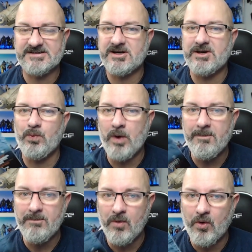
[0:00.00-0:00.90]
There's only
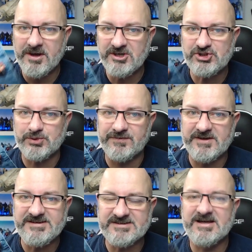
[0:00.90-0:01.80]
one more issue of
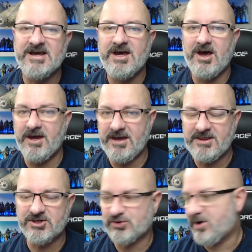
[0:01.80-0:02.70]
this uh,
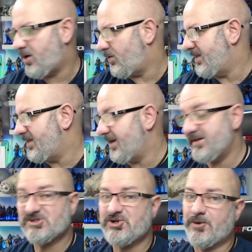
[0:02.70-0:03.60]
in the trial and then
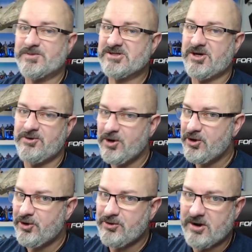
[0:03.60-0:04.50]
it stops. So
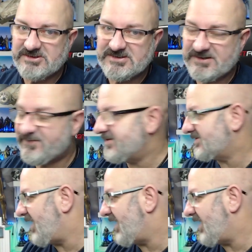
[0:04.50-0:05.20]
who knows if it's